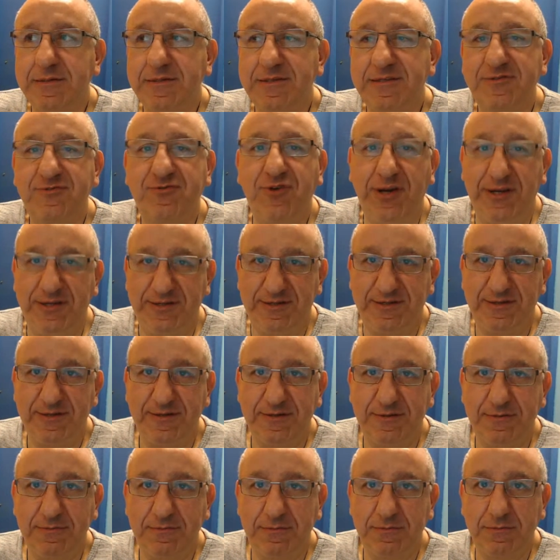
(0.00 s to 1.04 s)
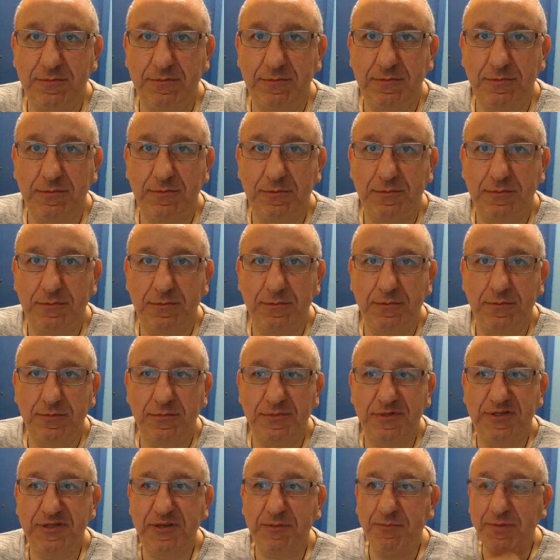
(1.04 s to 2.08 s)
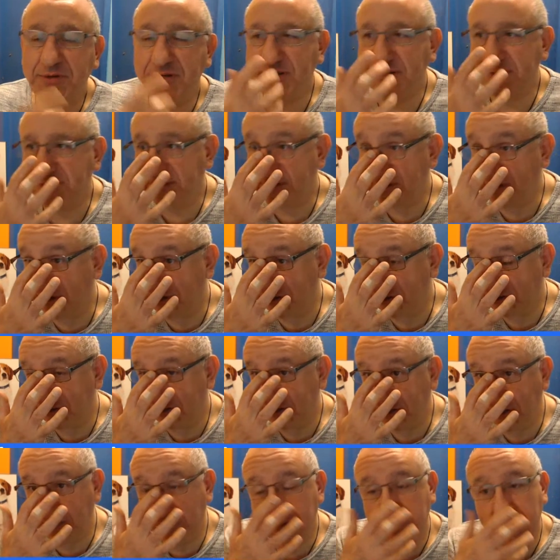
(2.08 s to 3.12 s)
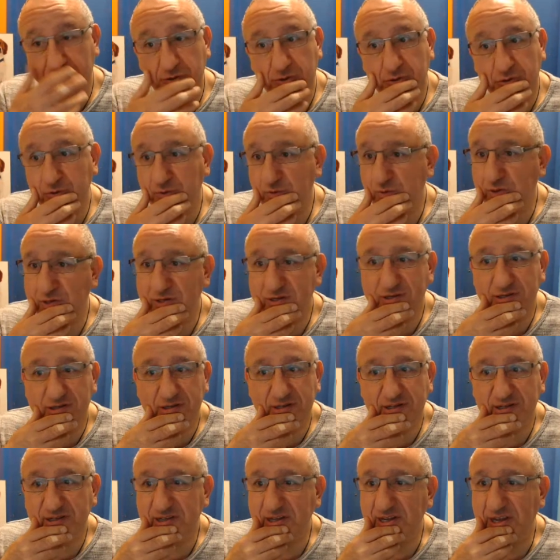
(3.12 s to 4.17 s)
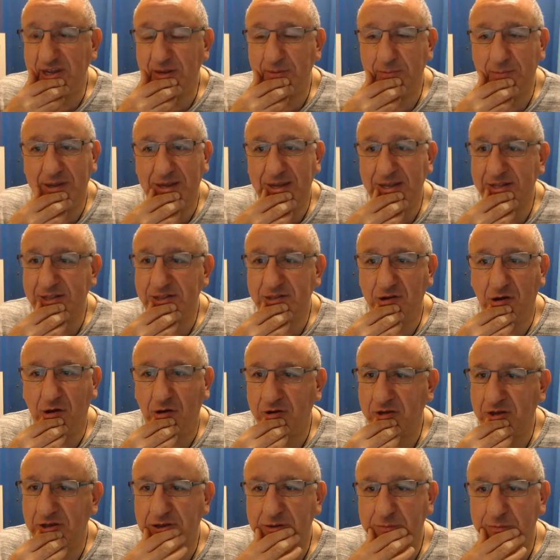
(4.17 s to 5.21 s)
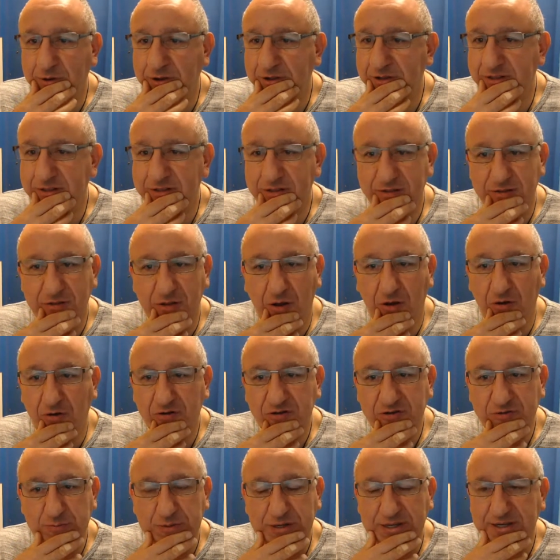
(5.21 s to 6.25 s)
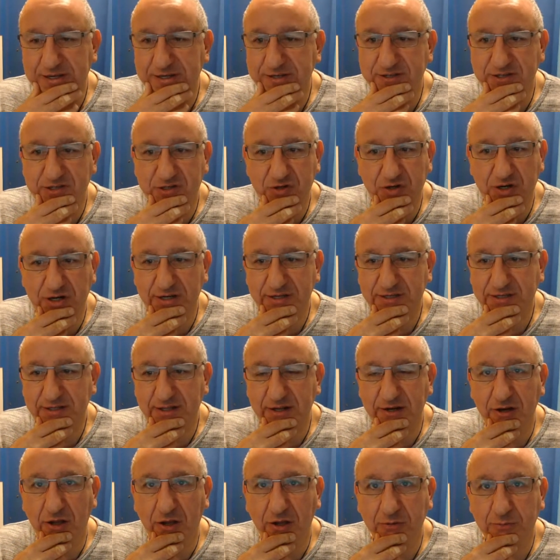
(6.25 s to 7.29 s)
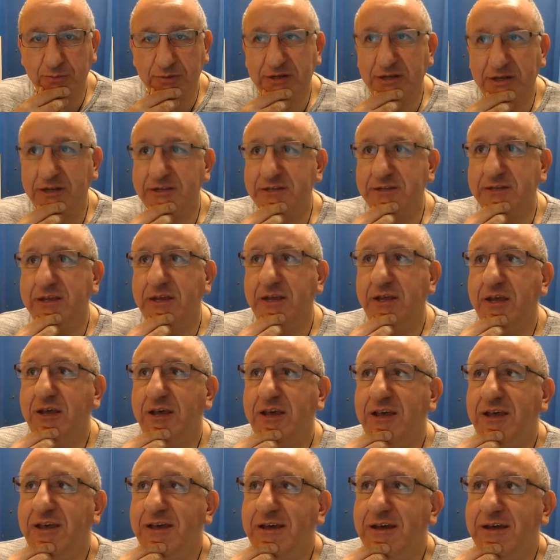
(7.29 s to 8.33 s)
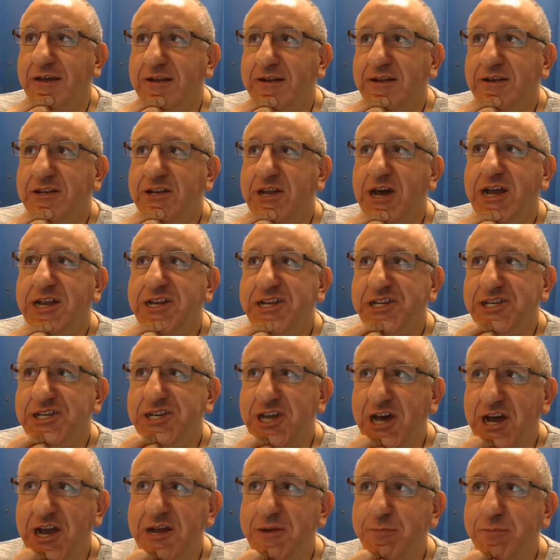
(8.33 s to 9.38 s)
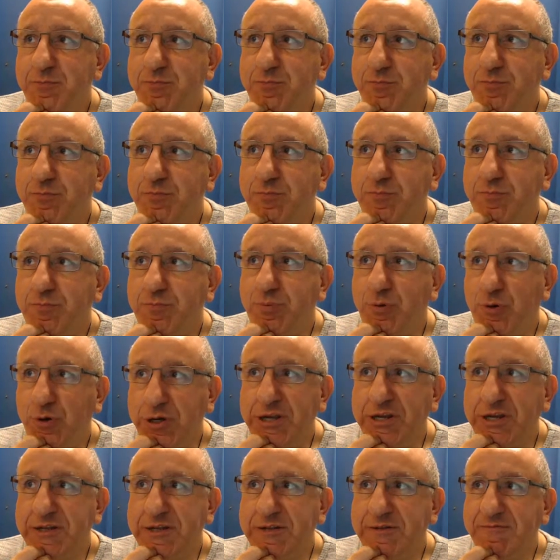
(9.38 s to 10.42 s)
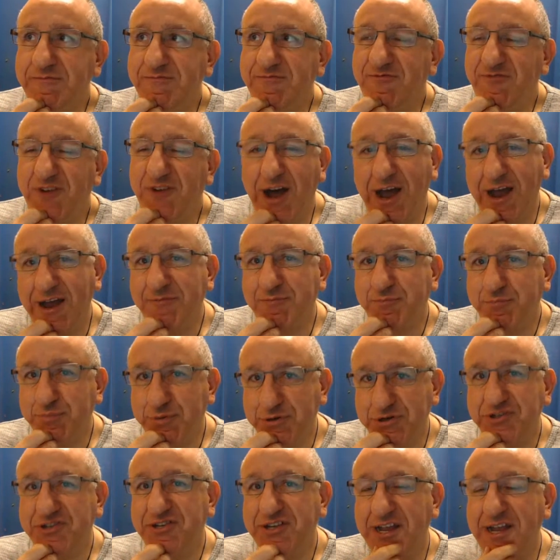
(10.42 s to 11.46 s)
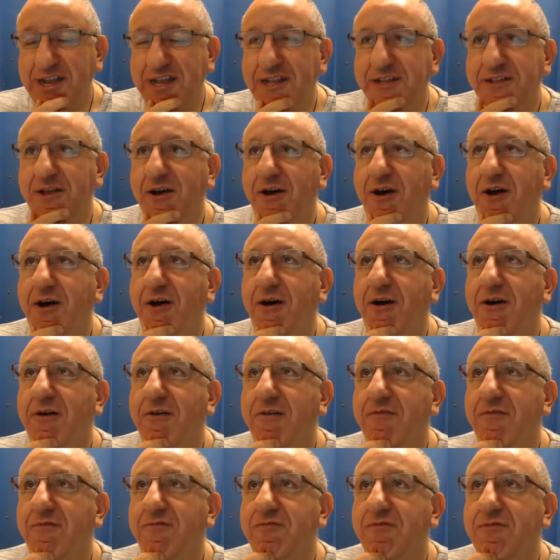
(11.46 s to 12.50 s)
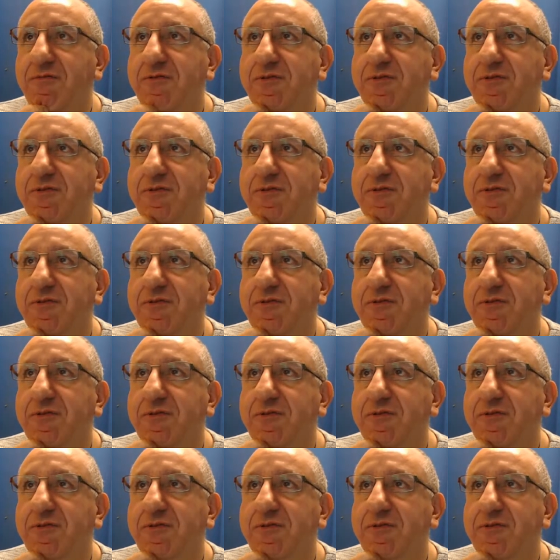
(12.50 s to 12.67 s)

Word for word: stress. Simply stress. You will see me talking about dogs being stressed a lot because 99.5% of